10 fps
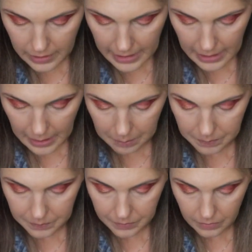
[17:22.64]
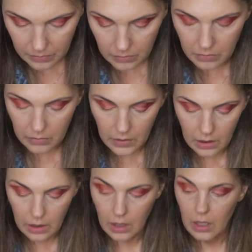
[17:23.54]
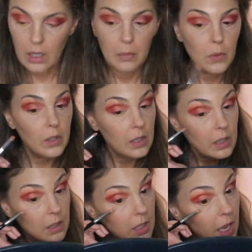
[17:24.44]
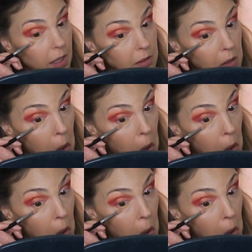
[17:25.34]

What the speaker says: Flame, and I'm going to connect.